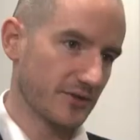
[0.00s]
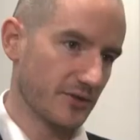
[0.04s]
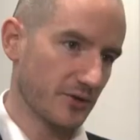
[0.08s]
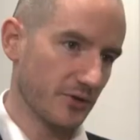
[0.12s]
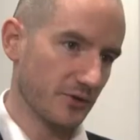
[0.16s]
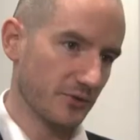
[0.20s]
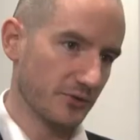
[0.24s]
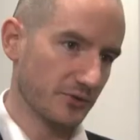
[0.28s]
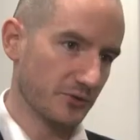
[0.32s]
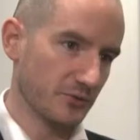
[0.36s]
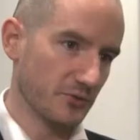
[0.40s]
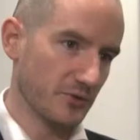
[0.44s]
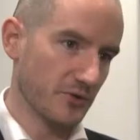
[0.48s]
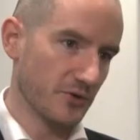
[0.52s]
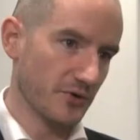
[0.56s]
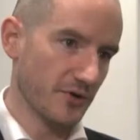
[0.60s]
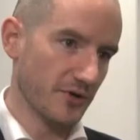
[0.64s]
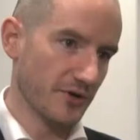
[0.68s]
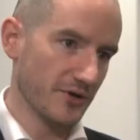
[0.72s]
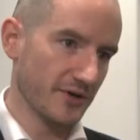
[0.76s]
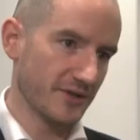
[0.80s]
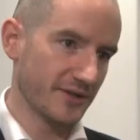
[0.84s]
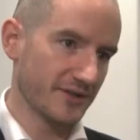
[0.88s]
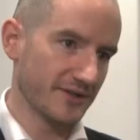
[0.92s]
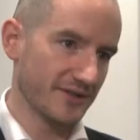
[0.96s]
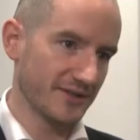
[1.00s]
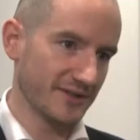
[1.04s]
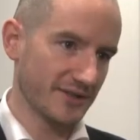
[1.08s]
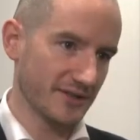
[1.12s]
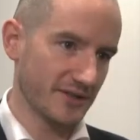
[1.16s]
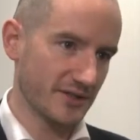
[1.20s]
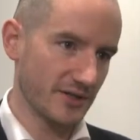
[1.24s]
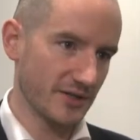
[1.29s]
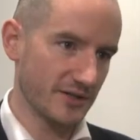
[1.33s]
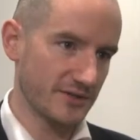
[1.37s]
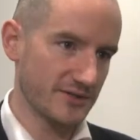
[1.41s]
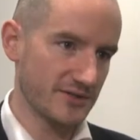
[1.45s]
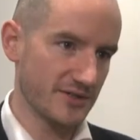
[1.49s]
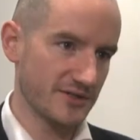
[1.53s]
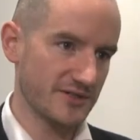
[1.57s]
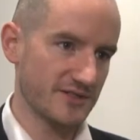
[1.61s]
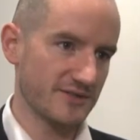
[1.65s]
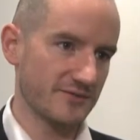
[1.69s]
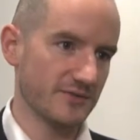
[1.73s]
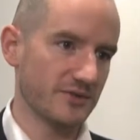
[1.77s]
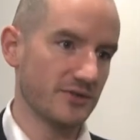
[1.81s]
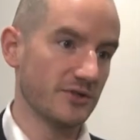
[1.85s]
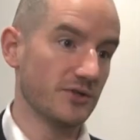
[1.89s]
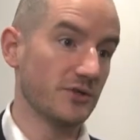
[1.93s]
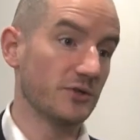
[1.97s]
the Cold War in the context
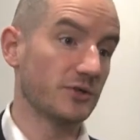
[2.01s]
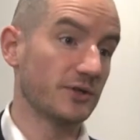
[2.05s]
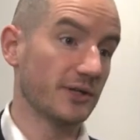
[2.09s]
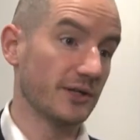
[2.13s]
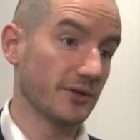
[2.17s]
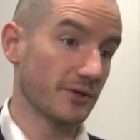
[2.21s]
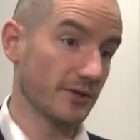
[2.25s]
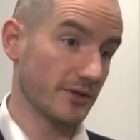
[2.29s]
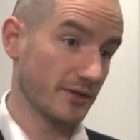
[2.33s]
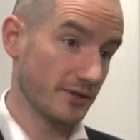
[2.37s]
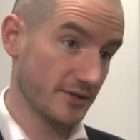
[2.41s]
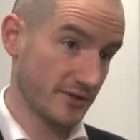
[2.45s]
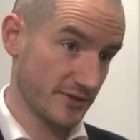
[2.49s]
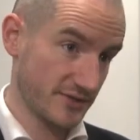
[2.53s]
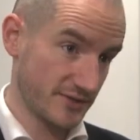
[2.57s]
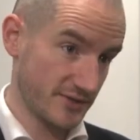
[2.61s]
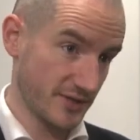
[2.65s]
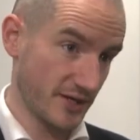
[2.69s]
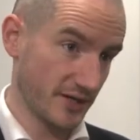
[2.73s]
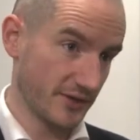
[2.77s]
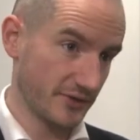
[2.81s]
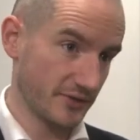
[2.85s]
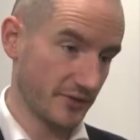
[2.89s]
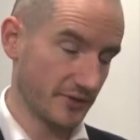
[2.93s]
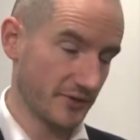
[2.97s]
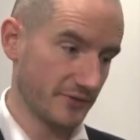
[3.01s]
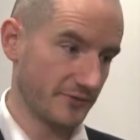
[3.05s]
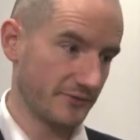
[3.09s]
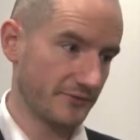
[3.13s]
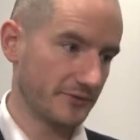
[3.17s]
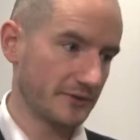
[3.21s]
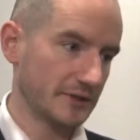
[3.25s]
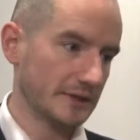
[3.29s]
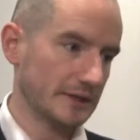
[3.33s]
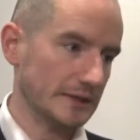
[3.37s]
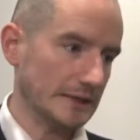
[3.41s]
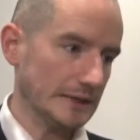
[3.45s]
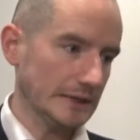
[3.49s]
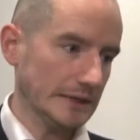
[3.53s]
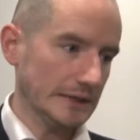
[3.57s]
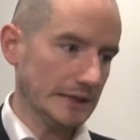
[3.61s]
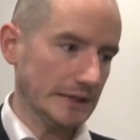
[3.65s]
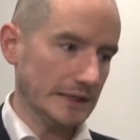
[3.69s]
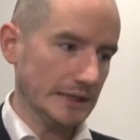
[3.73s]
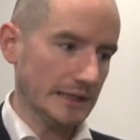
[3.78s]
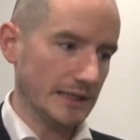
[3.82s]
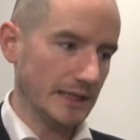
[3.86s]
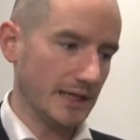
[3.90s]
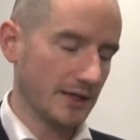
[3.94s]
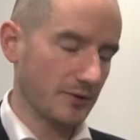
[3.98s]
of a nuclear standoff.
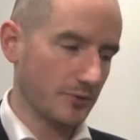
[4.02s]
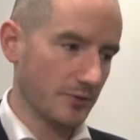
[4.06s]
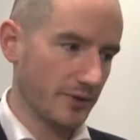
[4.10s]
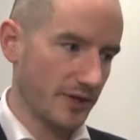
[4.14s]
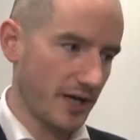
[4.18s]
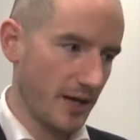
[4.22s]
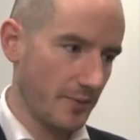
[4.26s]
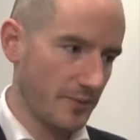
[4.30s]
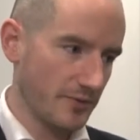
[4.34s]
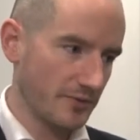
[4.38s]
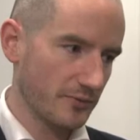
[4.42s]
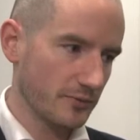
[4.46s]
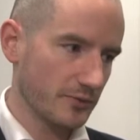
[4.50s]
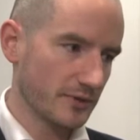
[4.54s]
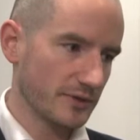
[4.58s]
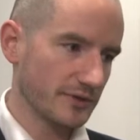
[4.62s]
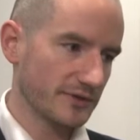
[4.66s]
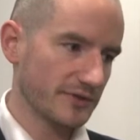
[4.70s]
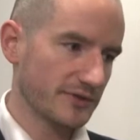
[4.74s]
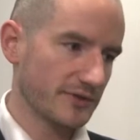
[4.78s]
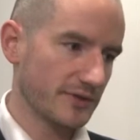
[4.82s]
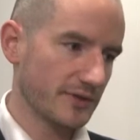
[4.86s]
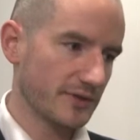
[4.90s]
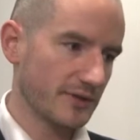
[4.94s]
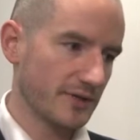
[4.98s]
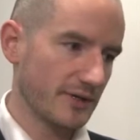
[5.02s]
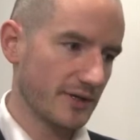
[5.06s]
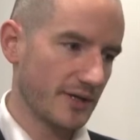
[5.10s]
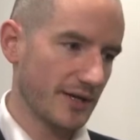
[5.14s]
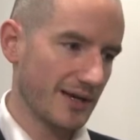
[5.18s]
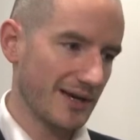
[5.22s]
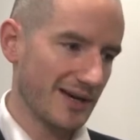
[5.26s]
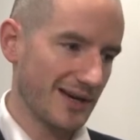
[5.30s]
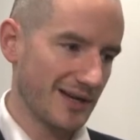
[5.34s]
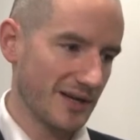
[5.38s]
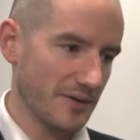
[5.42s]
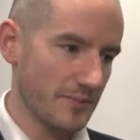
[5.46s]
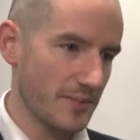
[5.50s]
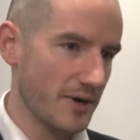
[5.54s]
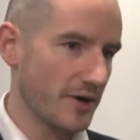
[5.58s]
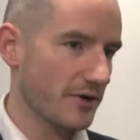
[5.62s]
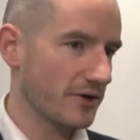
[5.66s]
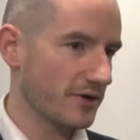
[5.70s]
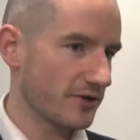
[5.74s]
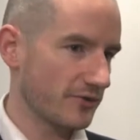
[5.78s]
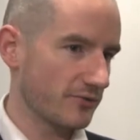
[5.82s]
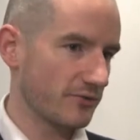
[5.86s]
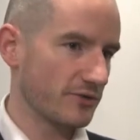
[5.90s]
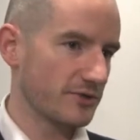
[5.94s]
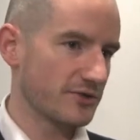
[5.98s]
And what happened was an
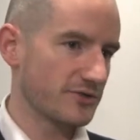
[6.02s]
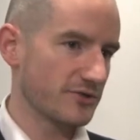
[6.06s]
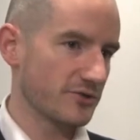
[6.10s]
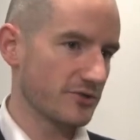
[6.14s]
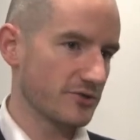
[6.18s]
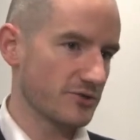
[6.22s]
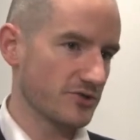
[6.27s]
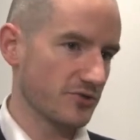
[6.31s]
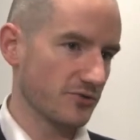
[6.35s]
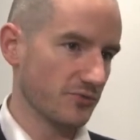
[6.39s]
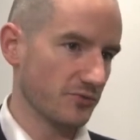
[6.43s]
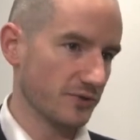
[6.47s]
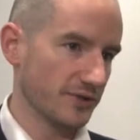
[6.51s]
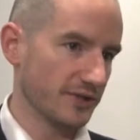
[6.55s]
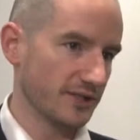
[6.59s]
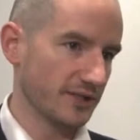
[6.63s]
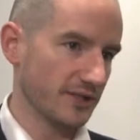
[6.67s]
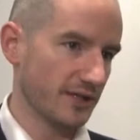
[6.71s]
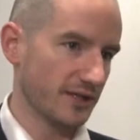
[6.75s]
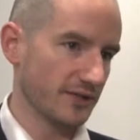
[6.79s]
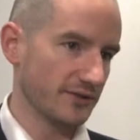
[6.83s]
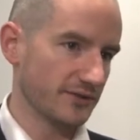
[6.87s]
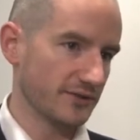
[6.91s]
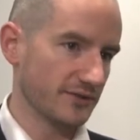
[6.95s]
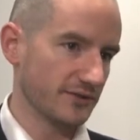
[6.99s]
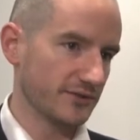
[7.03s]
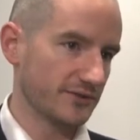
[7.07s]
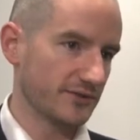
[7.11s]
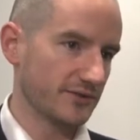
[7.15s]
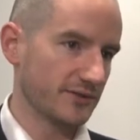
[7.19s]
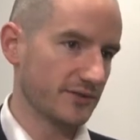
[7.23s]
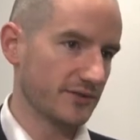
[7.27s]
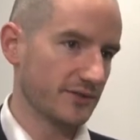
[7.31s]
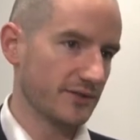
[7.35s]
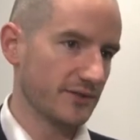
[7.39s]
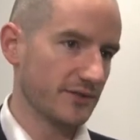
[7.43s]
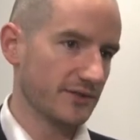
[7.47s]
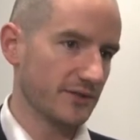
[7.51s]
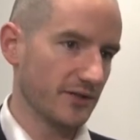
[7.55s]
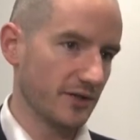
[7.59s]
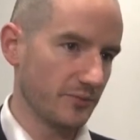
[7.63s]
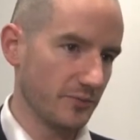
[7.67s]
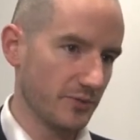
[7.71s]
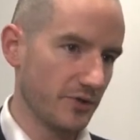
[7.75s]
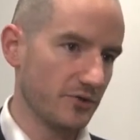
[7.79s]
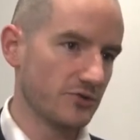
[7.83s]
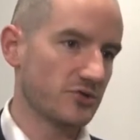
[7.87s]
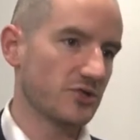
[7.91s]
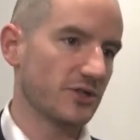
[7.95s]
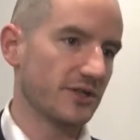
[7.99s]
American researcher realizes that
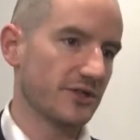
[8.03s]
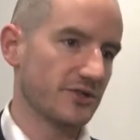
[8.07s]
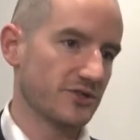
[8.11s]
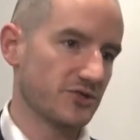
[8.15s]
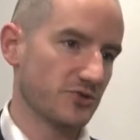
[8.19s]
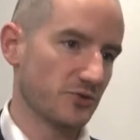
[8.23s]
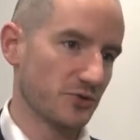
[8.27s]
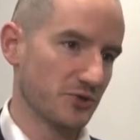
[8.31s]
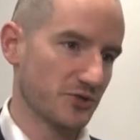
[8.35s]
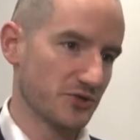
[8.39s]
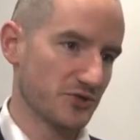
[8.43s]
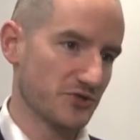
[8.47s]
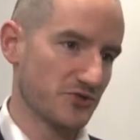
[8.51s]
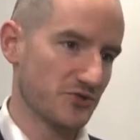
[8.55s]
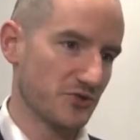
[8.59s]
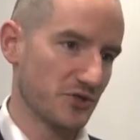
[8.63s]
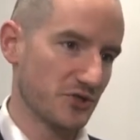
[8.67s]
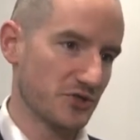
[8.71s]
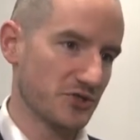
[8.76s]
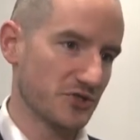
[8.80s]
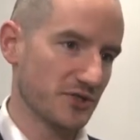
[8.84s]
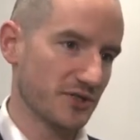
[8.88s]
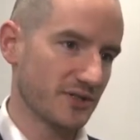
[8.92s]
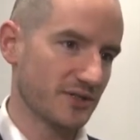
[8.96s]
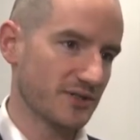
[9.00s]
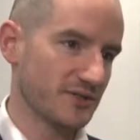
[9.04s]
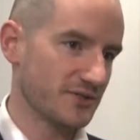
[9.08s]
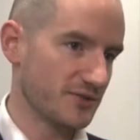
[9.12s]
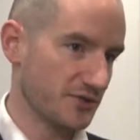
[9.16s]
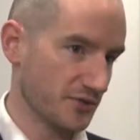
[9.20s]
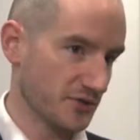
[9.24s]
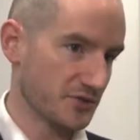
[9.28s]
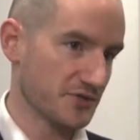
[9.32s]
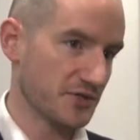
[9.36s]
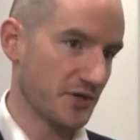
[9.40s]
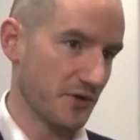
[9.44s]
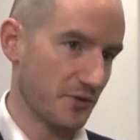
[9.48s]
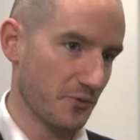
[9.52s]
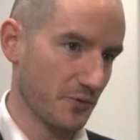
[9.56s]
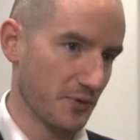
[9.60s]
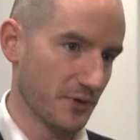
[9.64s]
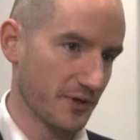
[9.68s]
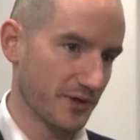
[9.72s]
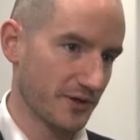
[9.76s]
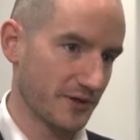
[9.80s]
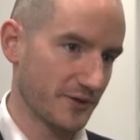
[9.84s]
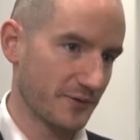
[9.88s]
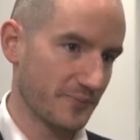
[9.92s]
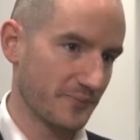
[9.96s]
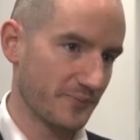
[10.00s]
mutually assured destruction does not
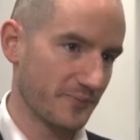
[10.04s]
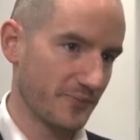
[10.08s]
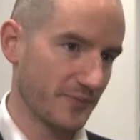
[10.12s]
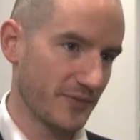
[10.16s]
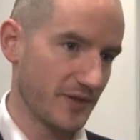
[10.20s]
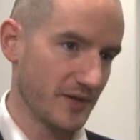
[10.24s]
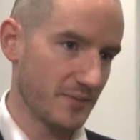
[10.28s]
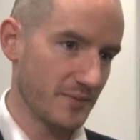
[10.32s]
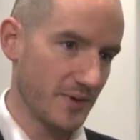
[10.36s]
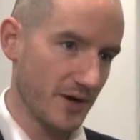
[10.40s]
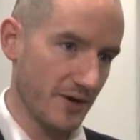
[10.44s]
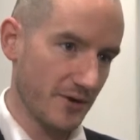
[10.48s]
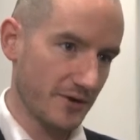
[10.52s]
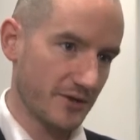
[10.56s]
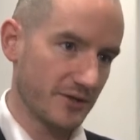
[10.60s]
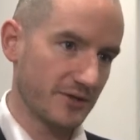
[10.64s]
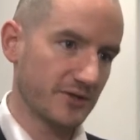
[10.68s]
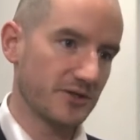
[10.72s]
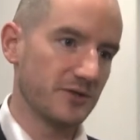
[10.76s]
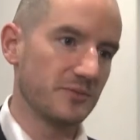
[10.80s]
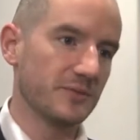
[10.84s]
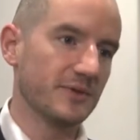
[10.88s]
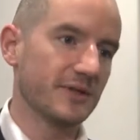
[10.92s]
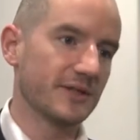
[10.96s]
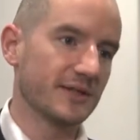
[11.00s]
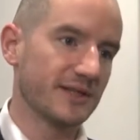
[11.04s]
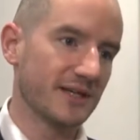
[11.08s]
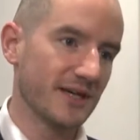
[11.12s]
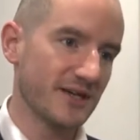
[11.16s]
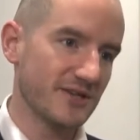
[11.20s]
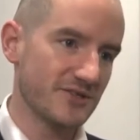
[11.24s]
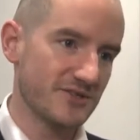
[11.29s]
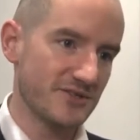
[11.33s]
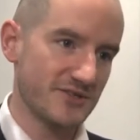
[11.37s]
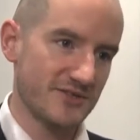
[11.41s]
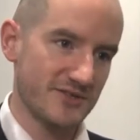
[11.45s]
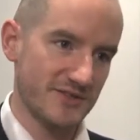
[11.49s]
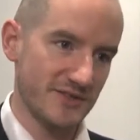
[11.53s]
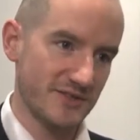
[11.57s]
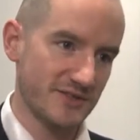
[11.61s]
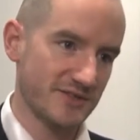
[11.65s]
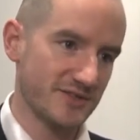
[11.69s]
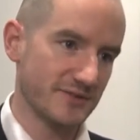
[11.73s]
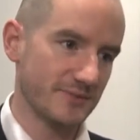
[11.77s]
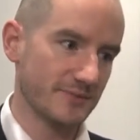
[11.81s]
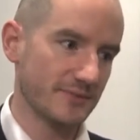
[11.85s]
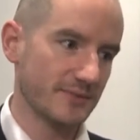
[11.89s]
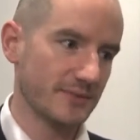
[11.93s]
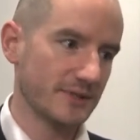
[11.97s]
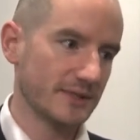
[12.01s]
work. The American communication
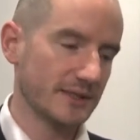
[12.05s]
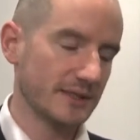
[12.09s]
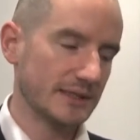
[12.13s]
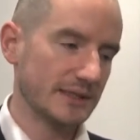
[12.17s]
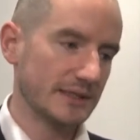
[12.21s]
system